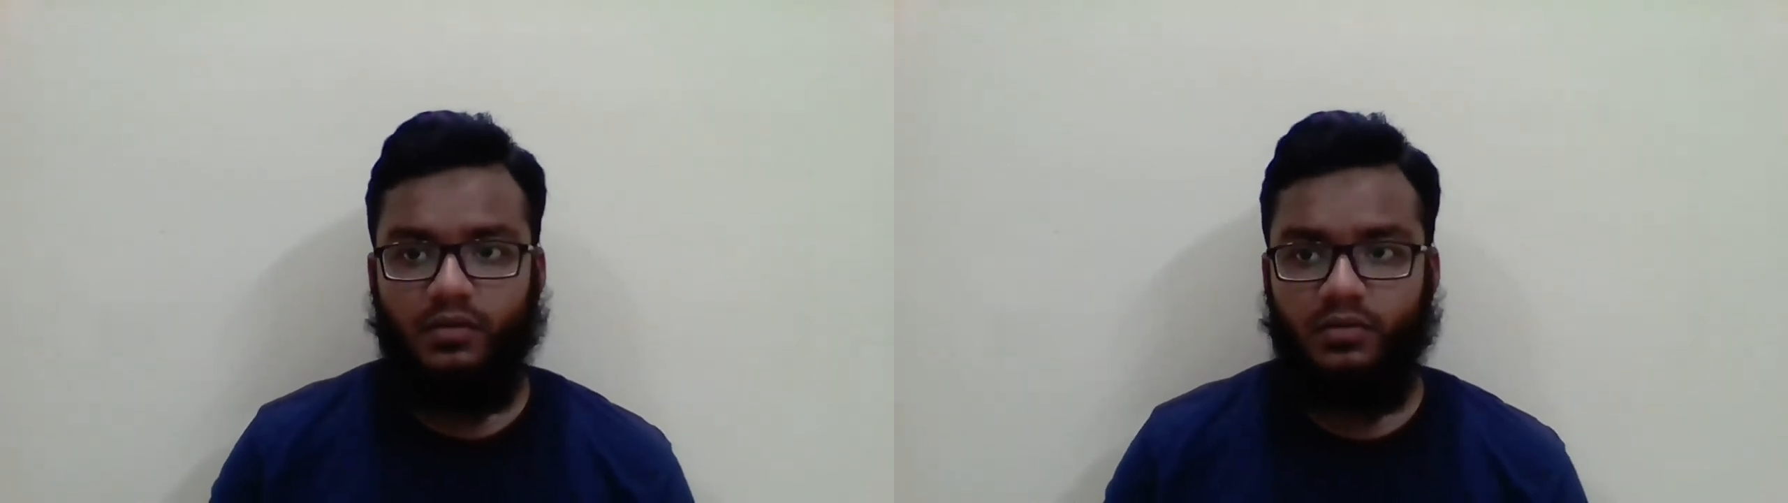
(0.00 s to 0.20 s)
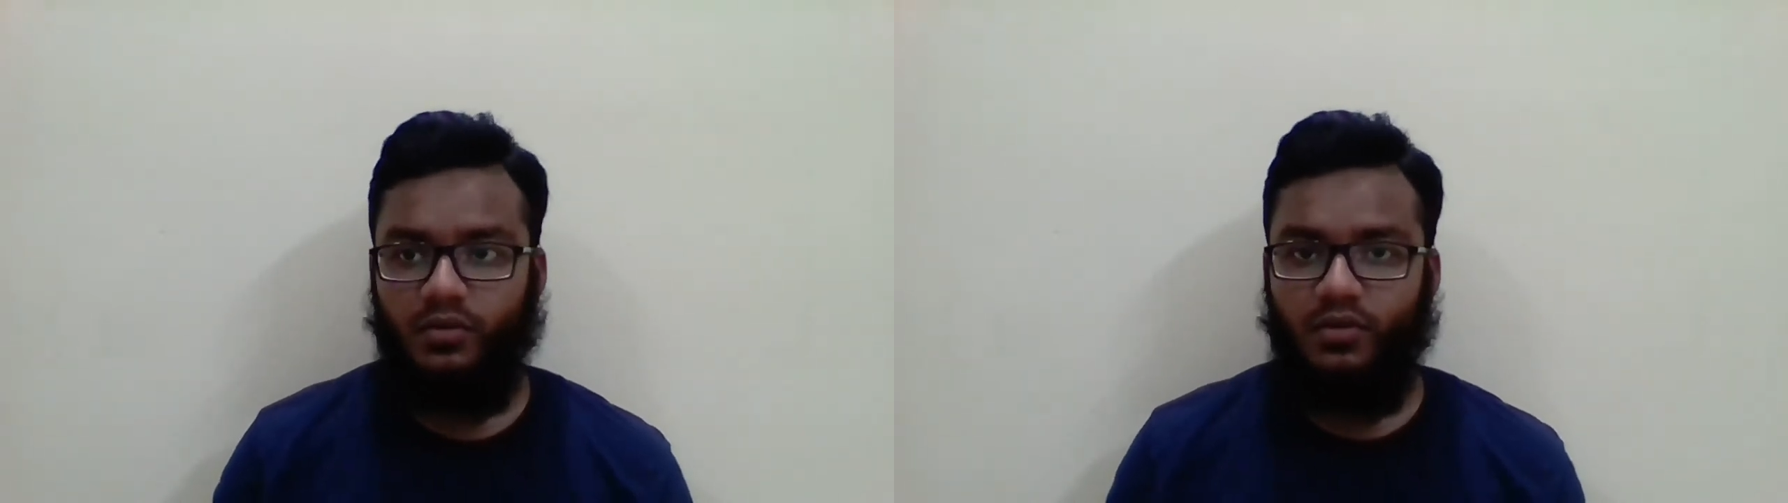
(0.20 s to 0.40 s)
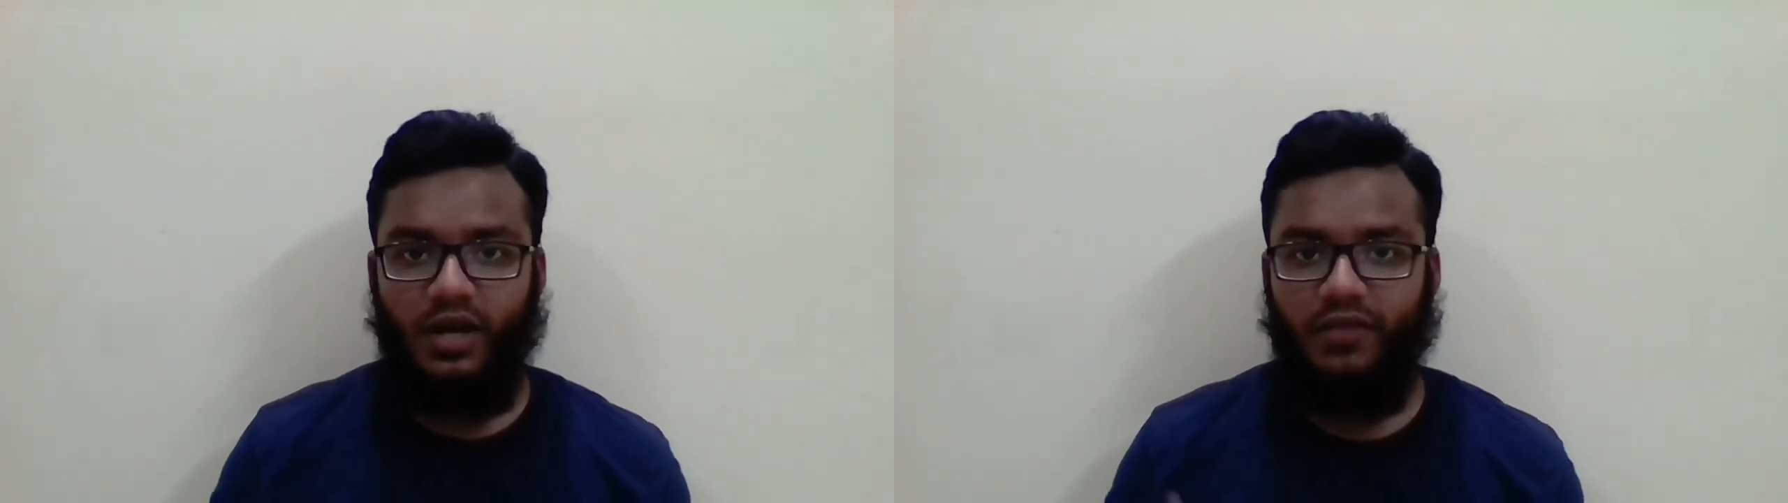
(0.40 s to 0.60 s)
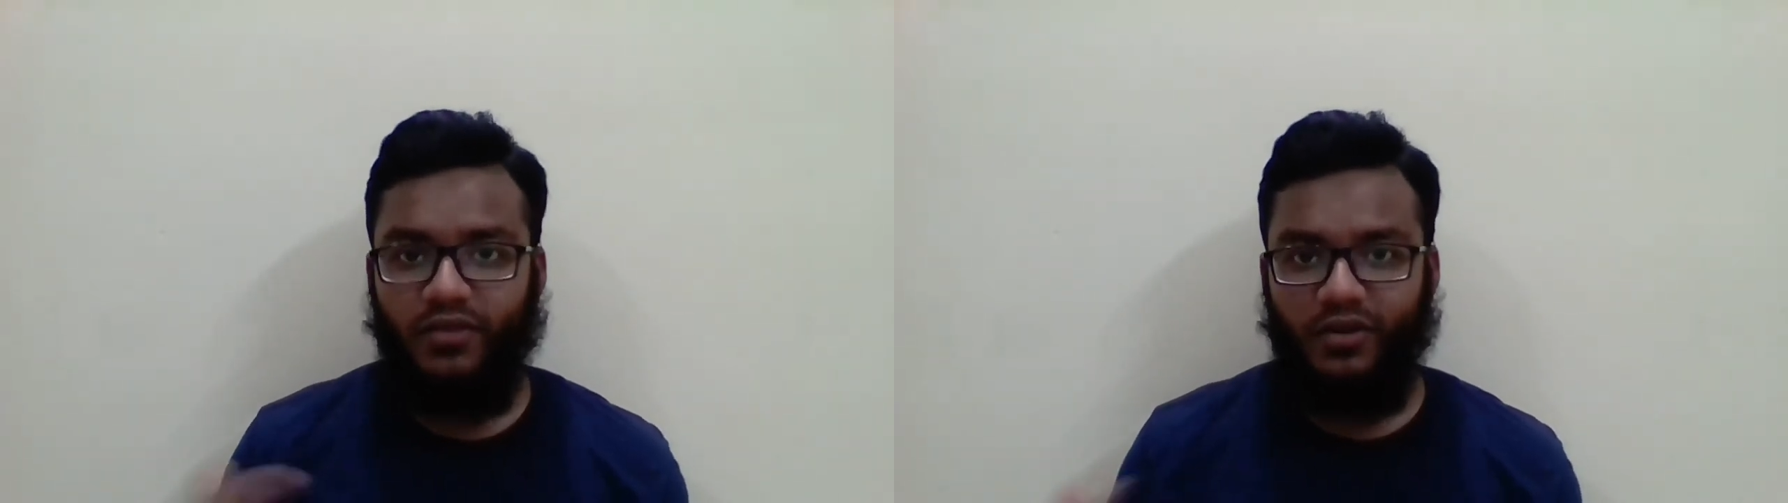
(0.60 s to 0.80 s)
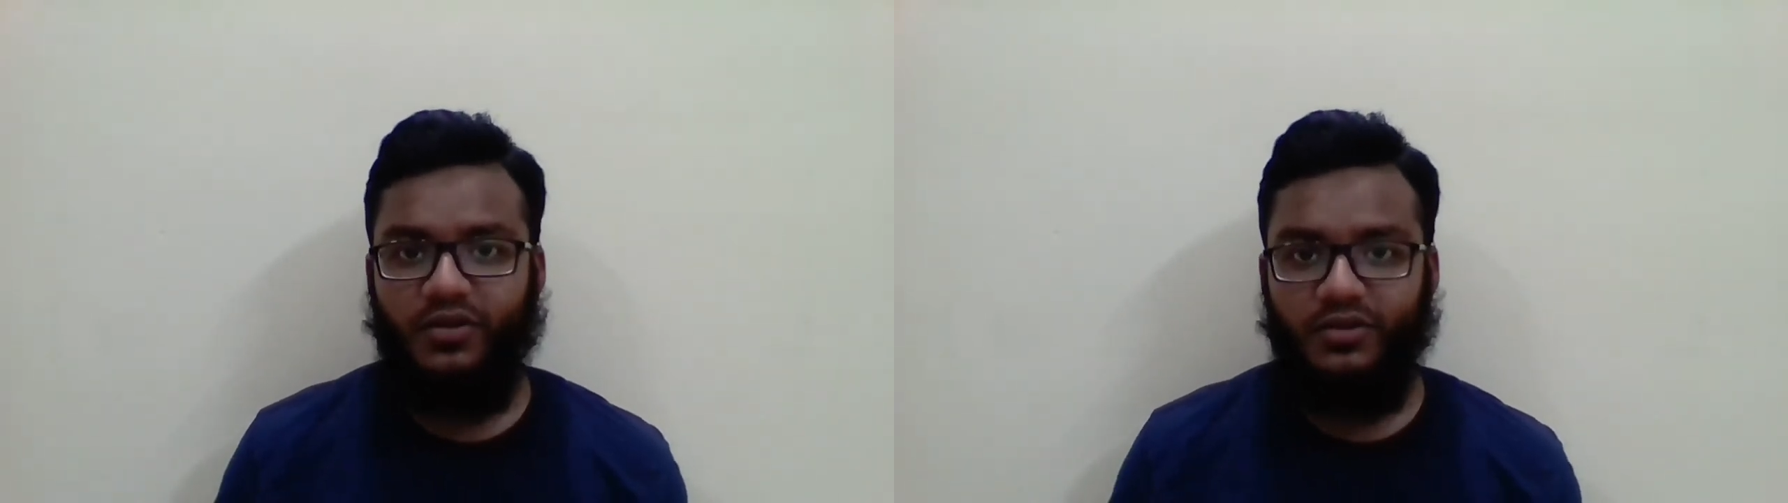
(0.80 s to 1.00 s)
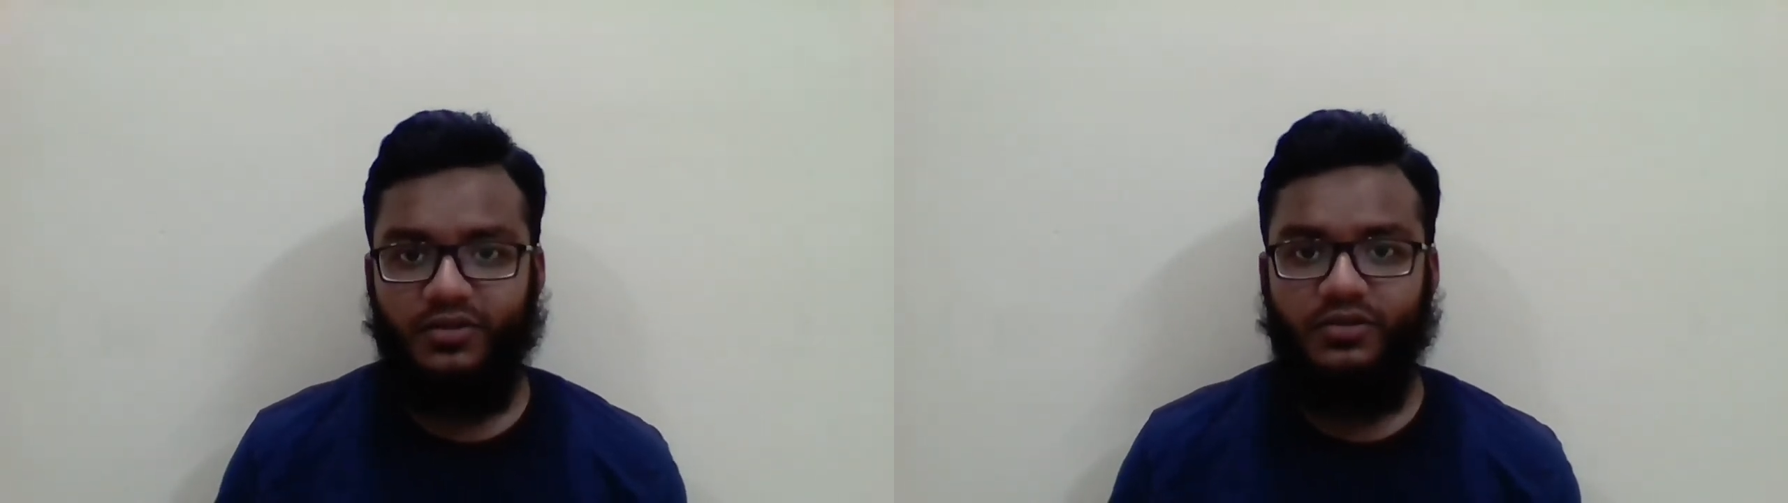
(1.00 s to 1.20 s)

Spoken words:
So I forgot